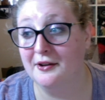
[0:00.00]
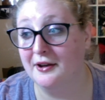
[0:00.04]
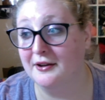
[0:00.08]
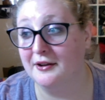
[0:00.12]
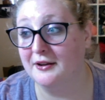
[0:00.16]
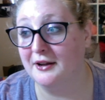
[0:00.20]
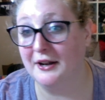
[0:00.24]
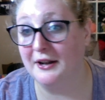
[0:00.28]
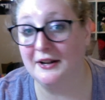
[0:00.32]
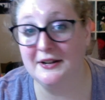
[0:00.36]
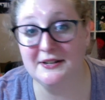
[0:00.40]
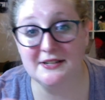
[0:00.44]

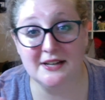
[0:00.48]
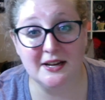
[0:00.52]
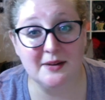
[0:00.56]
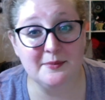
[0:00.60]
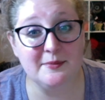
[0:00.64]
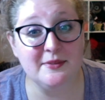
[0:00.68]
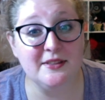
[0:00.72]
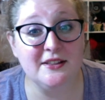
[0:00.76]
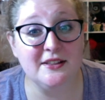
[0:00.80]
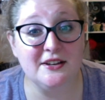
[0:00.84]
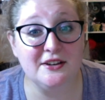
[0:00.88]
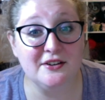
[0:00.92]

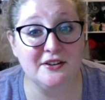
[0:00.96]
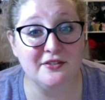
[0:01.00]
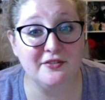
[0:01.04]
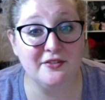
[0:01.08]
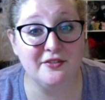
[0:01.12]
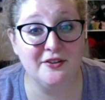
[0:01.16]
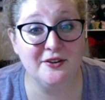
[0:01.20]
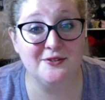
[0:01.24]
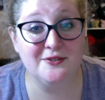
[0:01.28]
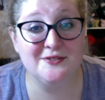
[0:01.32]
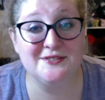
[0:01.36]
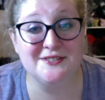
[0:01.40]
anytime in the near
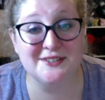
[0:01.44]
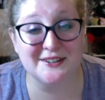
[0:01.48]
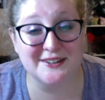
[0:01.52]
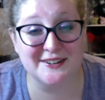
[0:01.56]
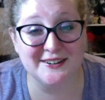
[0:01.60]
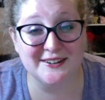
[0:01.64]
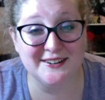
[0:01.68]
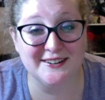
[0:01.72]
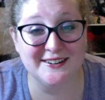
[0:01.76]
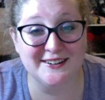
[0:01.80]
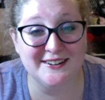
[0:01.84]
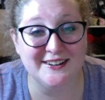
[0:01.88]
future.
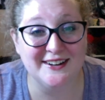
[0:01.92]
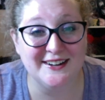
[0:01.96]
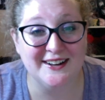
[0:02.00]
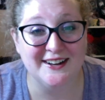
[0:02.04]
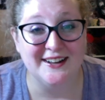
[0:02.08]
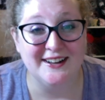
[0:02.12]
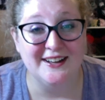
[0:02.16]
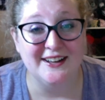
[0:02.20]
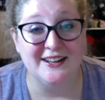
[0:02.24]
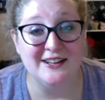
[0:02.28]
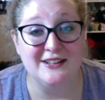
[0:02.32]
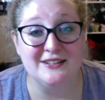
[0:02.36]

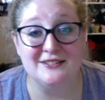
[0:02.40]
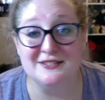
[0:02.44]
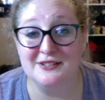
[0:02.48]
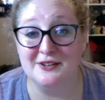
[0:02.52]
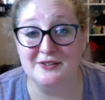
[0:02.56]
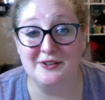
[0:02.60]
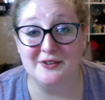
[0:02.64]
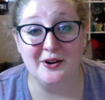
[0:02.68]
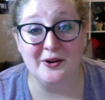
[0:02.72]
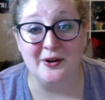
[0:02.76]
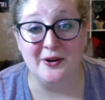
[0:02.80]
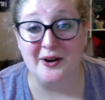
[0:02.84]
So
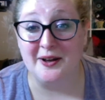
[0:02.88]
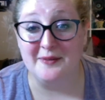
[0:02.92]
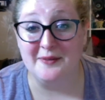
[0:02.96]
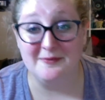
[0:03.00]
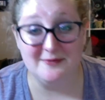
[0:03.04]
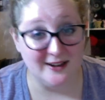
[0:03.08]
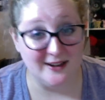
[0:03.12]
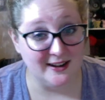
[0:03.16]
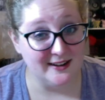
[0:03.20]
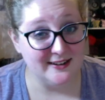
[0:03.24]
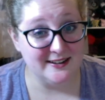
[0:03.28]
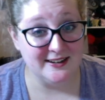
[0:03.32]
no, I'm
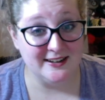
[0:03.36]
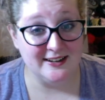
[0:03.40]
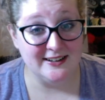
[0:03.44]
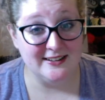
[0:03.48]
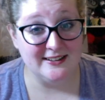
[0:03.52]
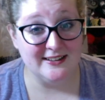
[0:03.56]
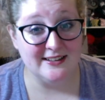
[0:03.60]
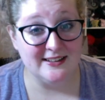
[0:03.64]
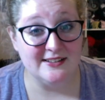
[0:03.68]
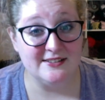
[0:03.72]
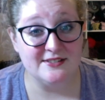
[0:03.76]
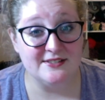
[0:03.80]
not knitting
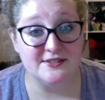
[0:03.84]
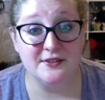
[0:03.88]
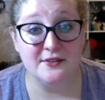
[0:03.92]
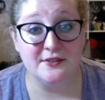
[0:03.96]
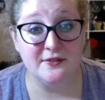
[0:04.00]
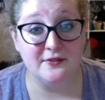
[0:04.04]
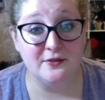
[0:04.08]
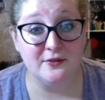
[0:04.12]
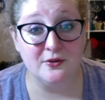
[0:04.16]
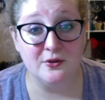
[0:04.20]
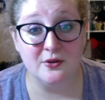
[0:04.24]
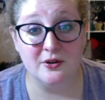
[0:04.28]
these
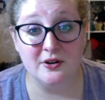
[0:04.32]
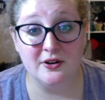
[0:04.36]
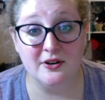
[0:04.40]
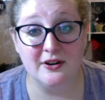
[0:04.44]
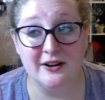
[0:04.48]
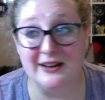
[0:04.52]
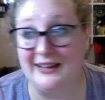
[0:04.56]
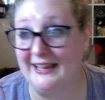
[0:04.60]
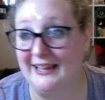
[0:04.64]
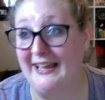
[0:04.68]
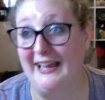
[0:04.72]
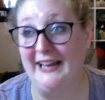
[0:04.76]
for
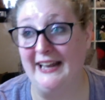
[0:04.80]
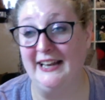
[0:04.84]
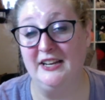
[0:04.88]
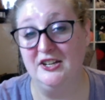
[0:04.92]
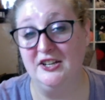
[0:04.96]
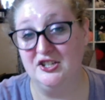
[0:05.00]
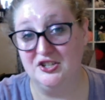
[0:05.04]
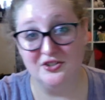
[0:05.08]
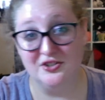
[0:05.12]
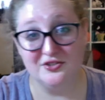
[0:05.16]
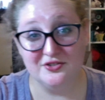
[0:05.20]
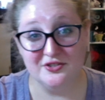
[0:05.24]
any
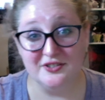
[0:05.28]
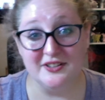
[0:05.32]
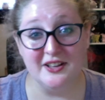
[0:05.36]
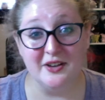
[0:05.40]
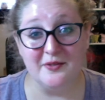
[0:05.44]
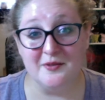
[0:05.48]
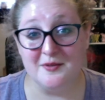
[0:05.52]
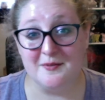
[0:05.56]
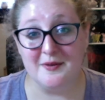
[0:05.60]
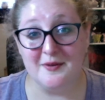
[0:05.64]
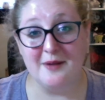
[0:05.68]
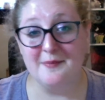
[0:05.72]
children that
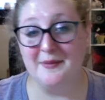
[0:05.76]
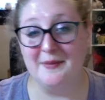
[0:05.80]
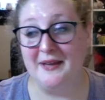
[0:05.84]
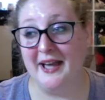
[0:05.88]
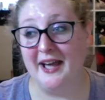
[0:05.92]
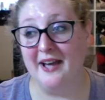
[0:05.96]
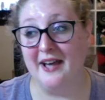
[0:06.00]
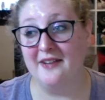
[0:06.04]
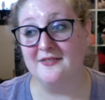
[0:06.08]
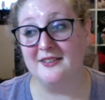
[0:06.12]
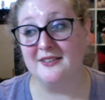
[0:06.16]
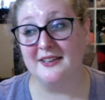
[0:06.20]
we might be
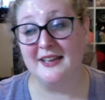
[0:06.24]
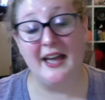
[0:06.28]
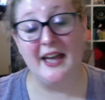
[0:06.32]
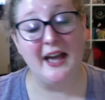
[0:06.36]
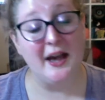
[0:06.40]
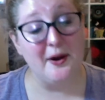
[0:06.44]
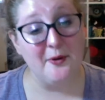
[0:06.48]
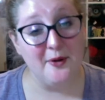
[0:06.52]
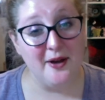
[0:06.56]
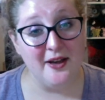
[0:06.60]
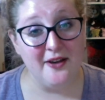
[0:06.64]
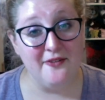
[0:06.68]
having.
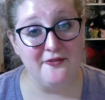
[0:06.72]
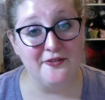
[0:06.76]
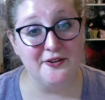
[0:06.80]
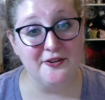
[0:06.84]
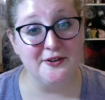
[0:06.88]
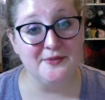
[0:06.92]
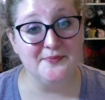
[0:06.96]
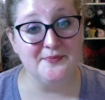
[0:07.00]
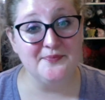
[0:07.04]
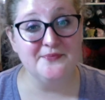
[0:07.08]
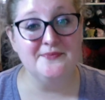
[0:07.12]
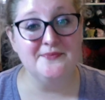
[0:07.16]

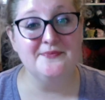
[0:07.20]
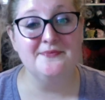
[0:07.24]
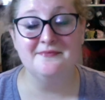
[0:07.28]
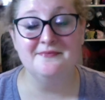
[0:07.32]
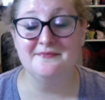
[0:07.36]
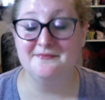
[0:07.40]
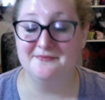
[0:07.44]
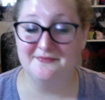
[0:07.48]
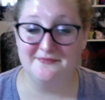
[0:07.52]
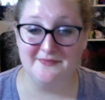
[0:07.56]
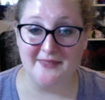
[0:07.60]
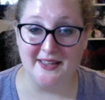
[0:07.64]
However,
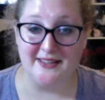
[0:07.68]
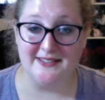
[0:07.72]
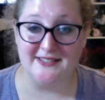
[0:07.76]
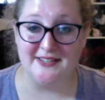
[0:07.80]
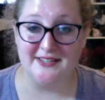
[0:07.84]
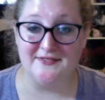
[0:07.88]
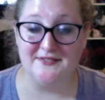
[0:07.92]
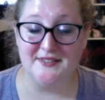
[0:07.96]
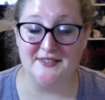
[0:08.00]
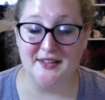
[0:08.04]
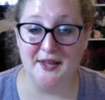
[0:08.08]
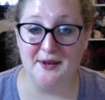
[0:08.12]
as
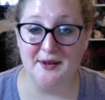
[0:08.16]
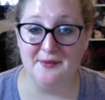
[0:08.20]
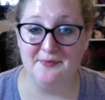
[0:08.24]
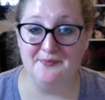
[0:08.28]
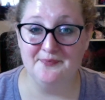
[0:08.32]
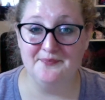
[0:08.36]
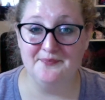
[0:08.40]
I've said,